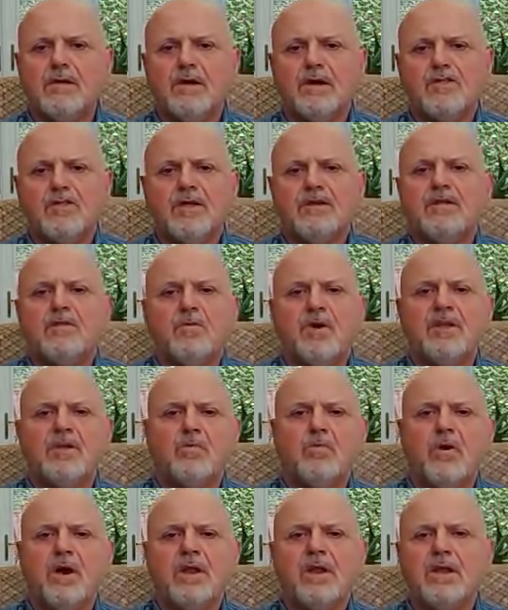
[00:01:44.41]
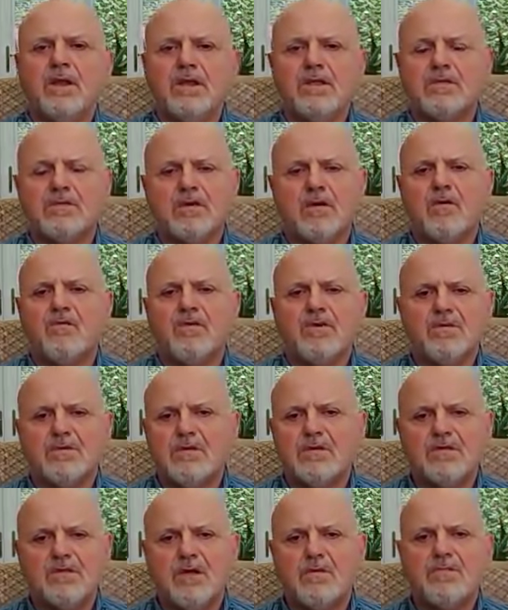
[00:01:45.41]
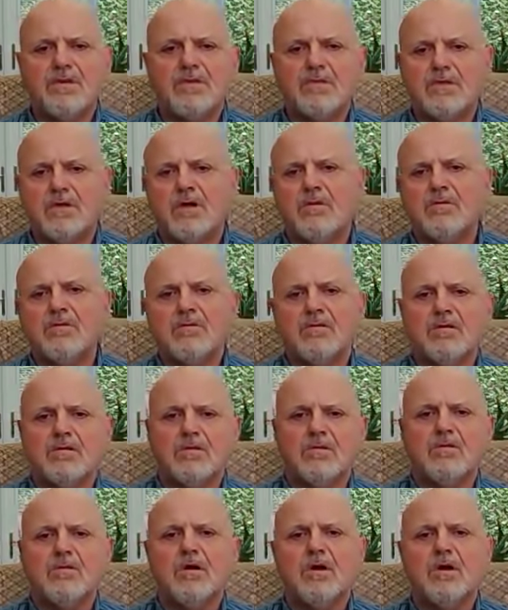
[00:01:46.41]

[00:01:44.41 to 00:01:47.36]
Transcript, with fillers: Agenda 21 in itself is a stepping stone to